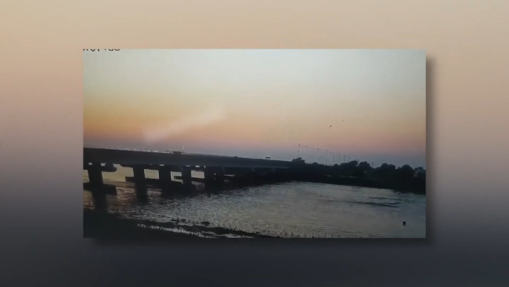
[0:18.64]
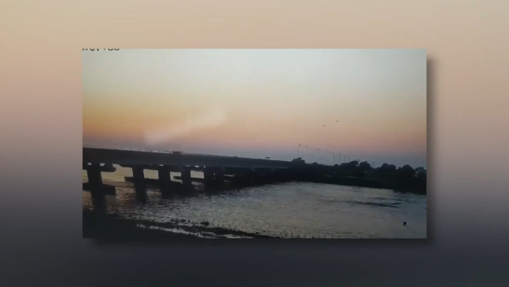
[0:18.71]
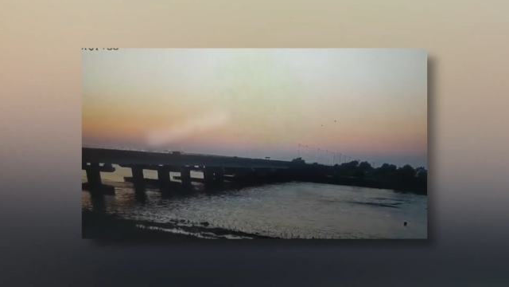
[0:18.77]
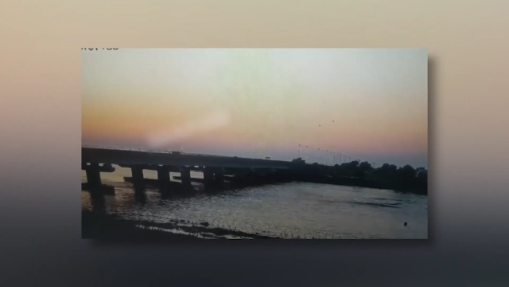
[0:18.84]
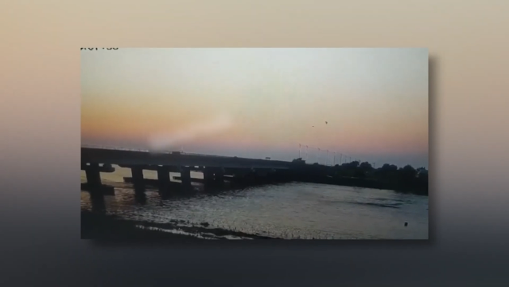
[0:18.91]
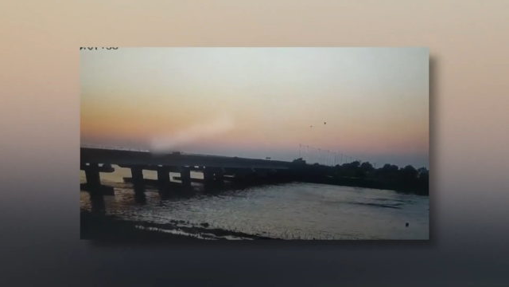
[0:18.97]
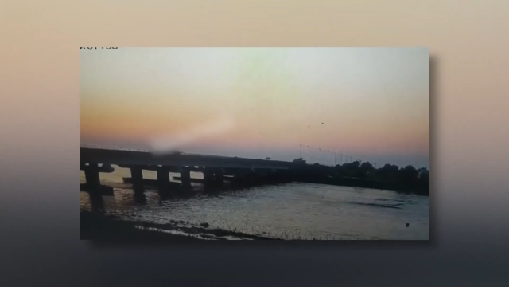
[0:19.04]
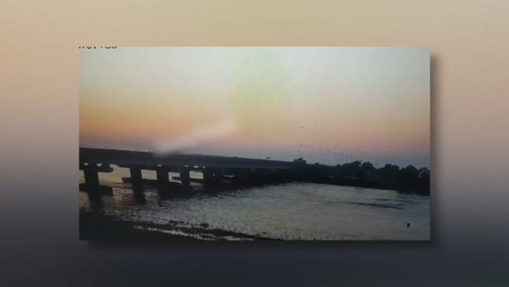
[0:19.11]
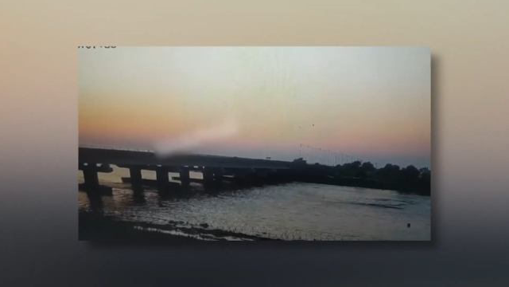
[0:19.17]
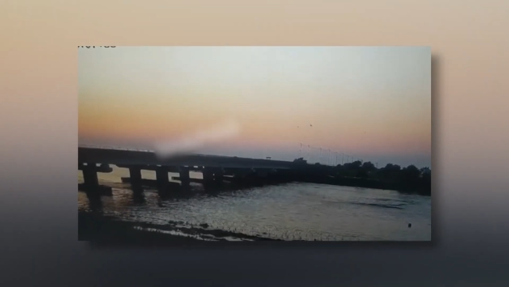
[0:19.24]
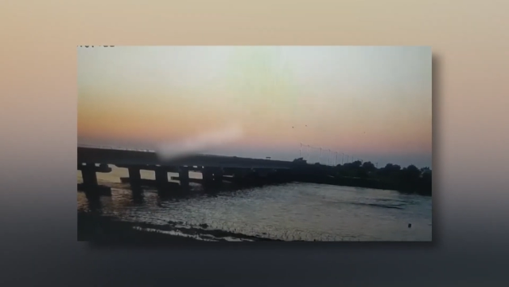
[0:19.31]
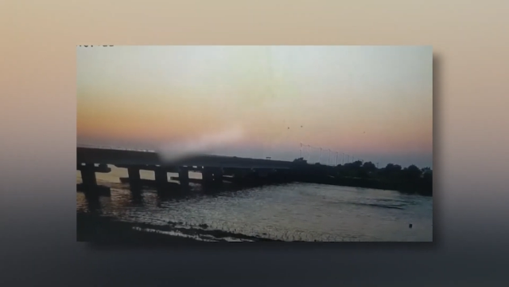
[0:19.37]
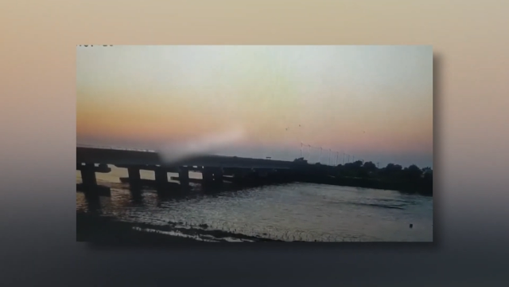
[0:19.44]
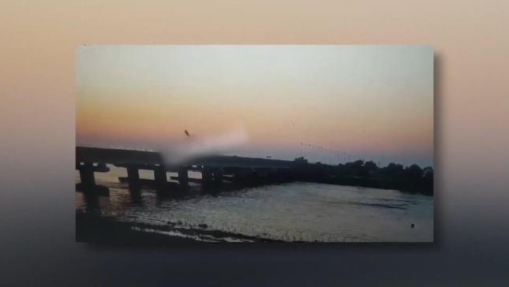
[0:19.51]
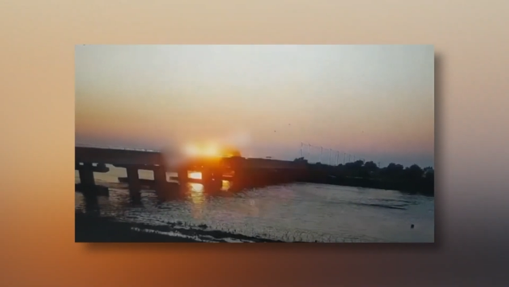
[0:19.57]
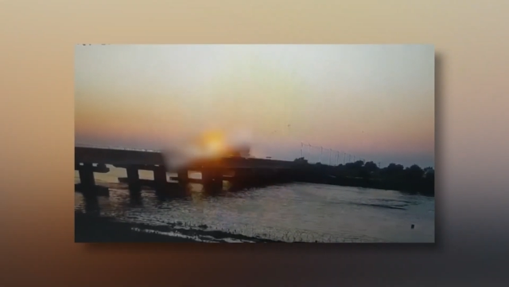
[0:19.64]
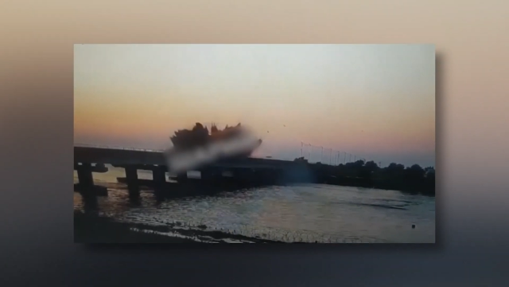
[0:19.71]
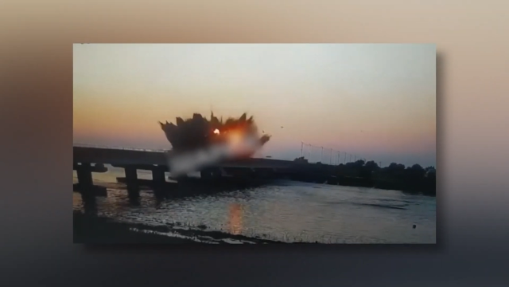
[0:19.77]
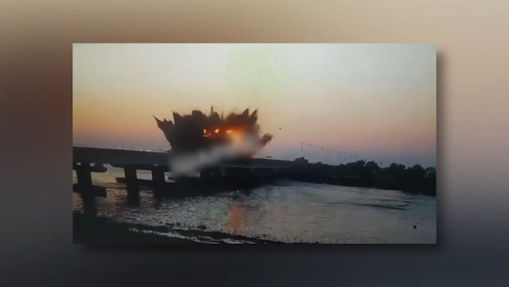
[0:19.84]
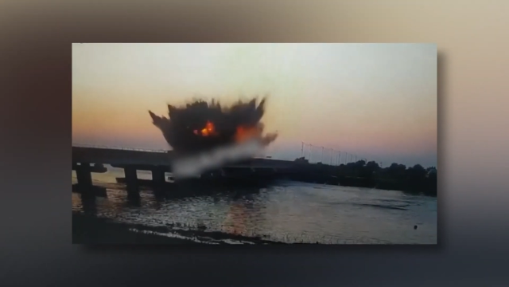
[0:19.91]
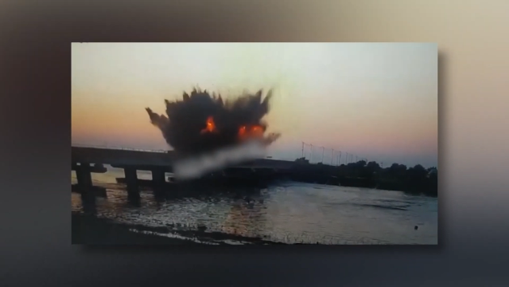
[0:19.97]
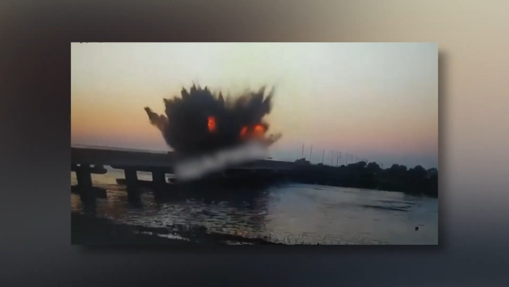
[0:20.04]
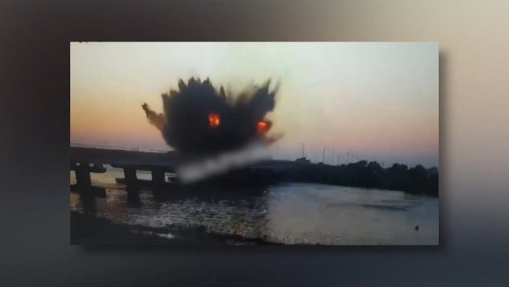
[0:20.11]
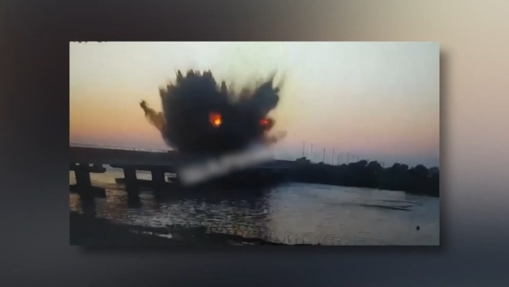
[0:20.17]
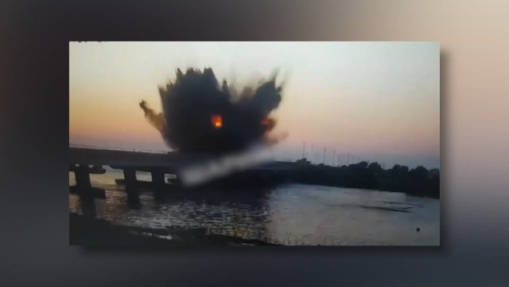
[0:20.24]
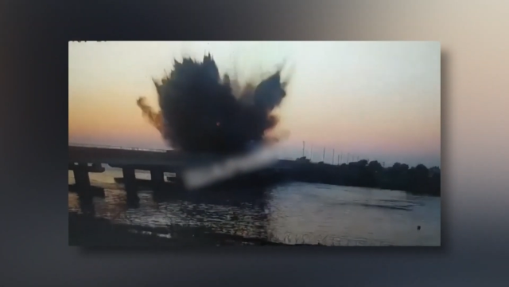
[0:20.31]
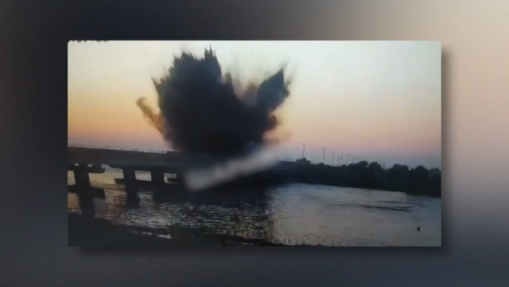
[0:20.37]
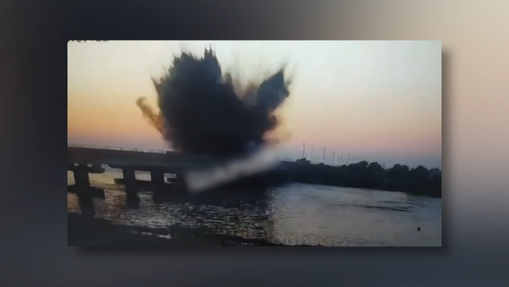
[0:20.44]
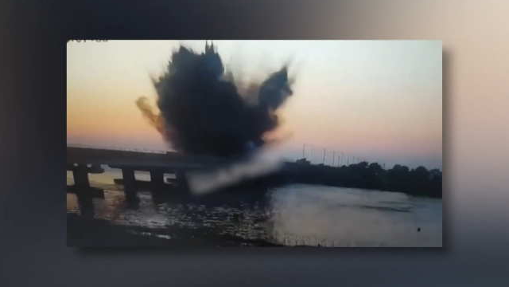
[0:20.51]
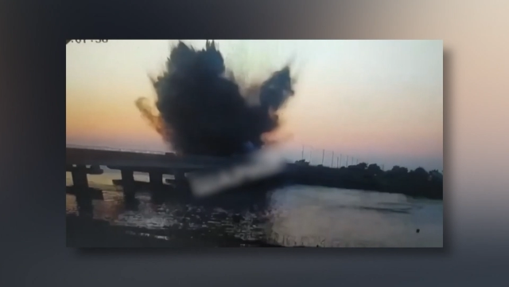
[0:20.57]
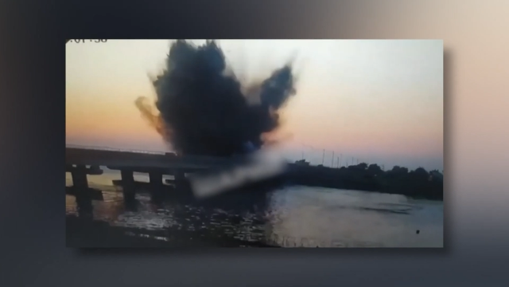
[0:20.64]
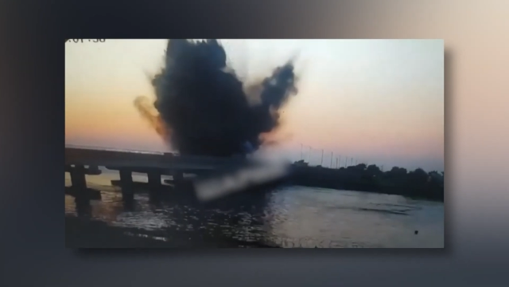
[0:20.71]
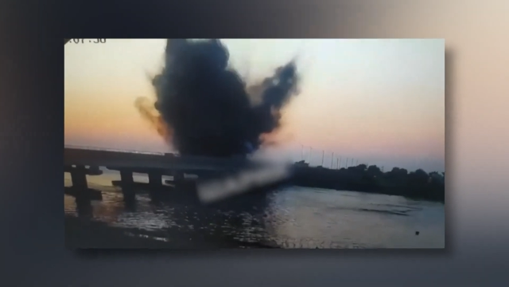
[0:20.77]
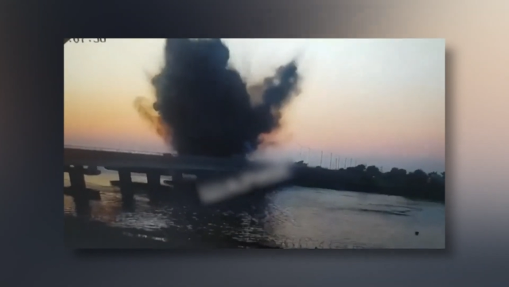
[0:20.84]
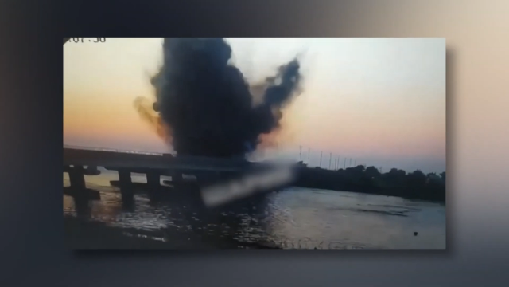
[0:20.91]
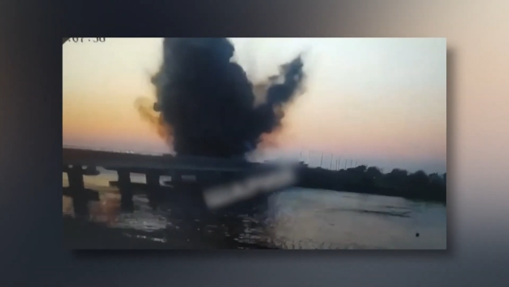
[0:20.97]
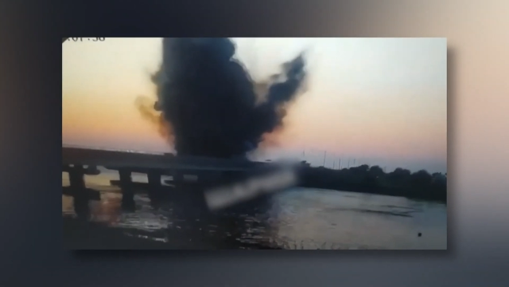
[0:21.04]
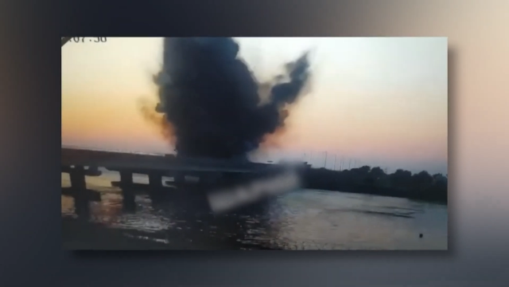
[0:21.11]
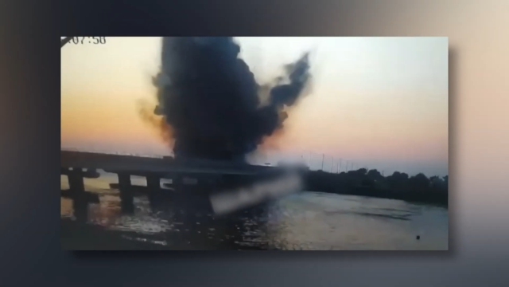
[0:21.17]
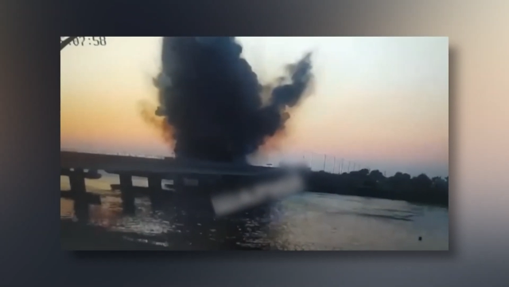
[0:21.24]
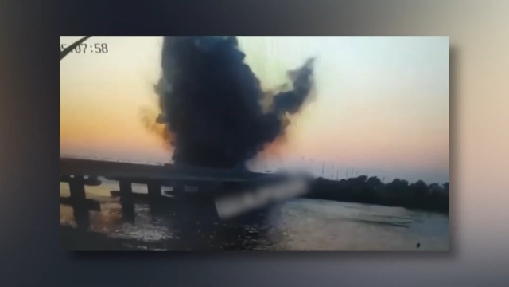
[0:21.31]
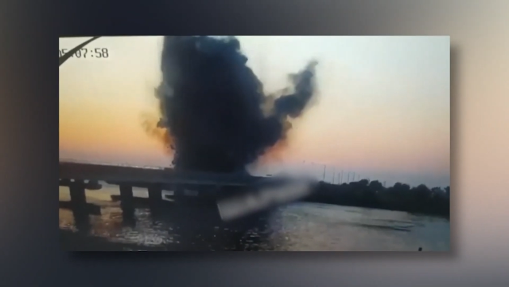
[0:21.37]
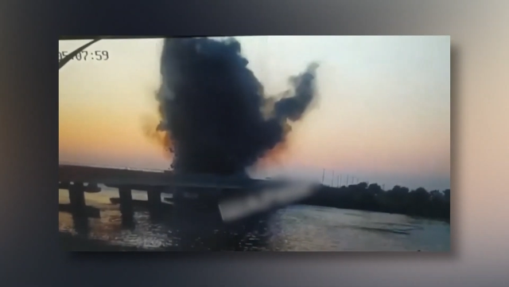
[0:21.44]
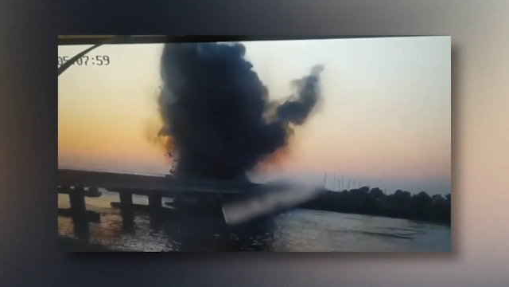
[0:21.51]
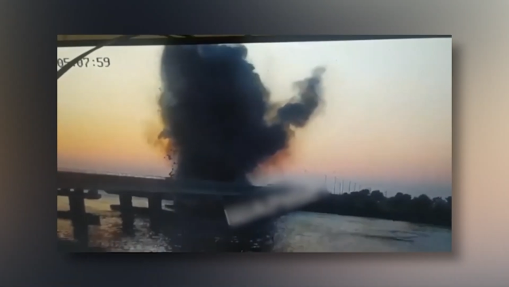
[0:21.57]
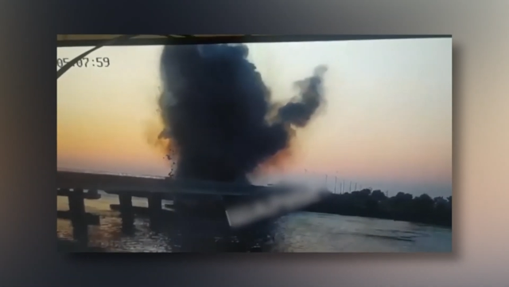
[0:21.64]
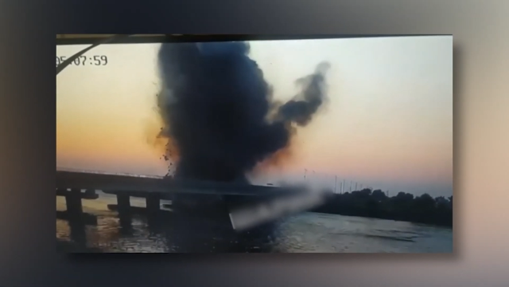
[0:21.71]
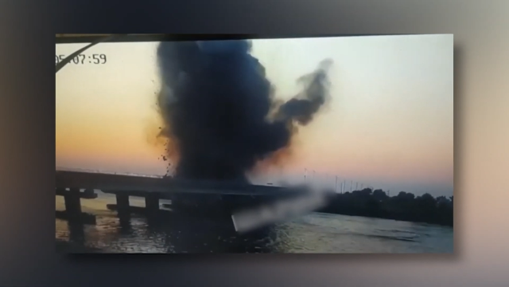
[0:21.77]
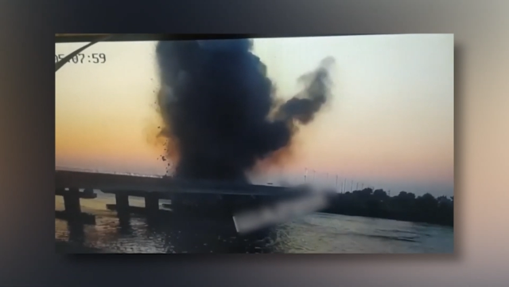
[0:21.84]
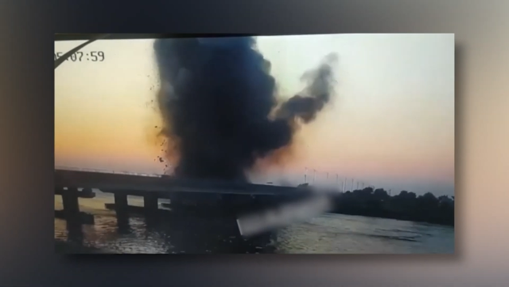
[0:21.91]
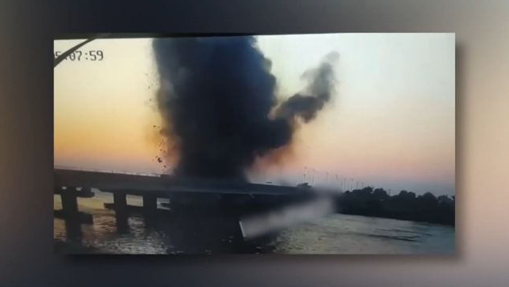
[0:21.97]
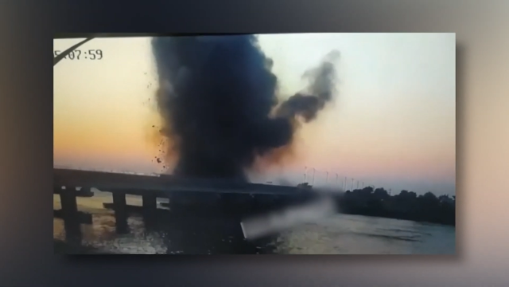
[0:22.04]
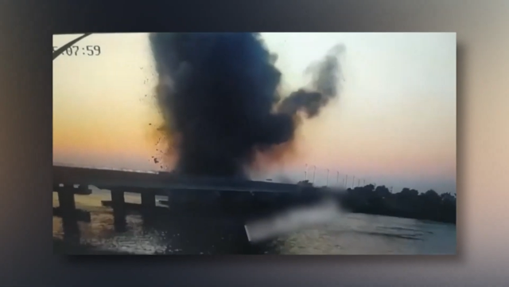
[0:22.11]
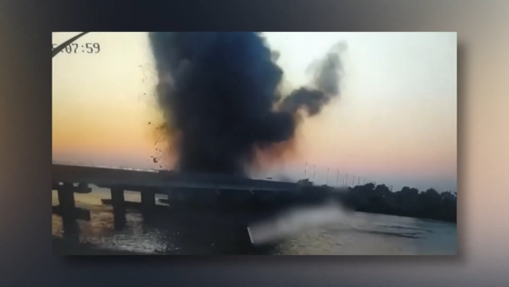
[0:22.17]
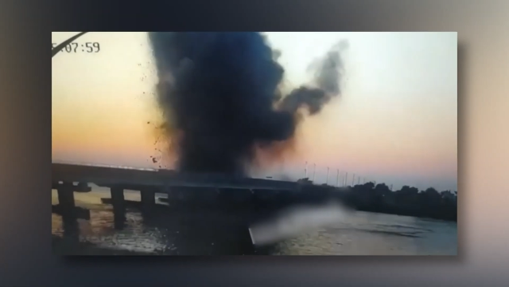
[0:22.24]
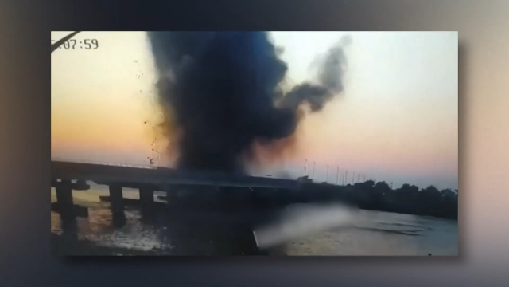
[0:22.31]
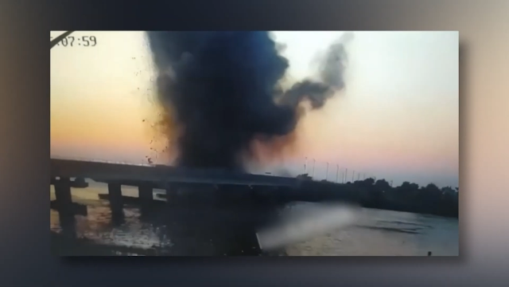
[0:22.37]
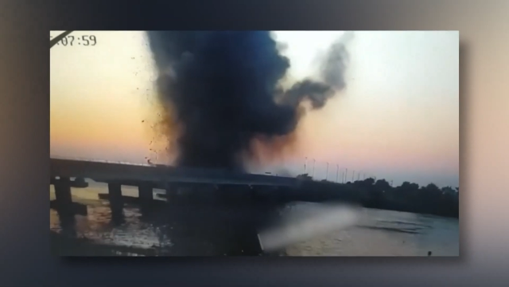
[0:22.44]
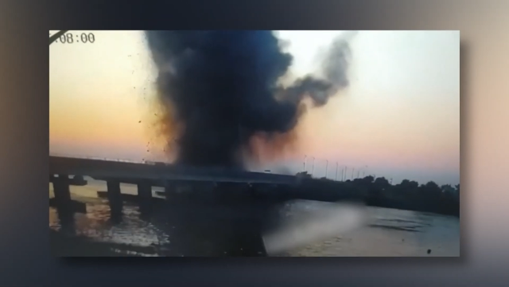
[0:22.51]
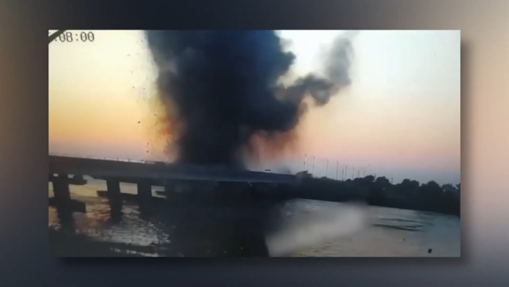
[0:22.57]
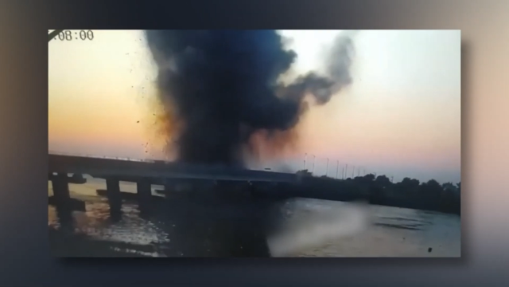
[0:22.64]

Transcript: (no speaker visible)